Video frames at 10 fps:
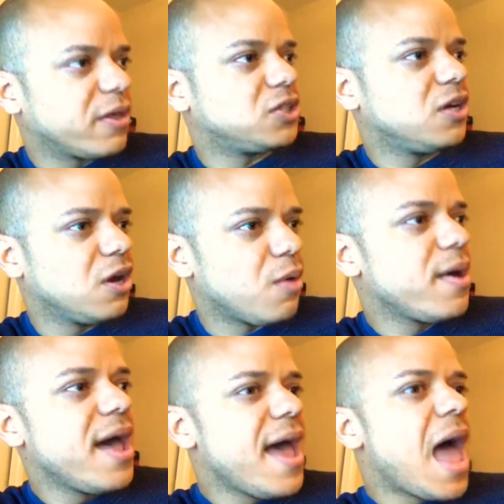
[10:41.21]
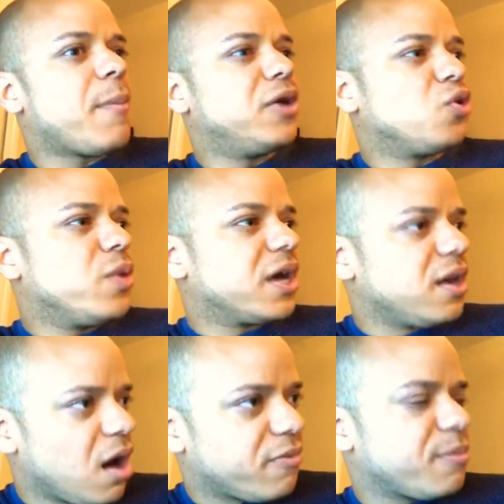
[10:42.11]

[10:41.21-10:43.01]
That am I doing enough?